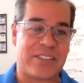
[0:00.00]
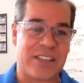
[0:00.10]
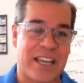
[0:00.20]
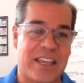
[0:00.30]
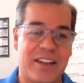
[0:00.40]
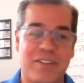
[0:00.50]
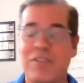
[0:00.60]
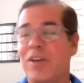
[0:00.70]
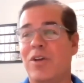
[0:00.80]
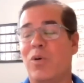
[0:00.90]

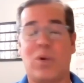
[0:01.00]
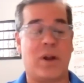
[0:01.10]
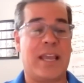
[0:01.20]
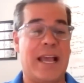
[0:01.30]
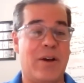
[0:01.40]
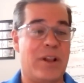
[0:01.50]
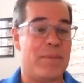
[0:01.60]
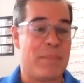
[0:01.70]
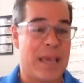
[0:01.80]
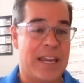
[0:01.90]
executive or
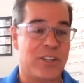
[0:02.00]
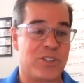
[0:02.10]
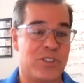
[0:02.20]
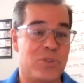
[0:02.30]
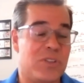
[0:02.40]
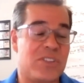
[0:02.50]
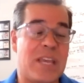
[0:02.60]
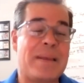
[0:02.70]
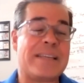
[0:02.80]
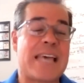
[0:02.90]
account manager do the
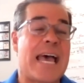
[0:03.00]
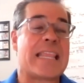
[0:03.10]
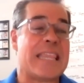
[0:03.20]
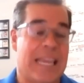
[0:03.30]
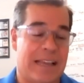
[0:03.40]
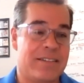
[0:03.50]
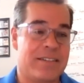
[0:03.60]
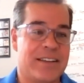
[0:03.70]
same exact thing.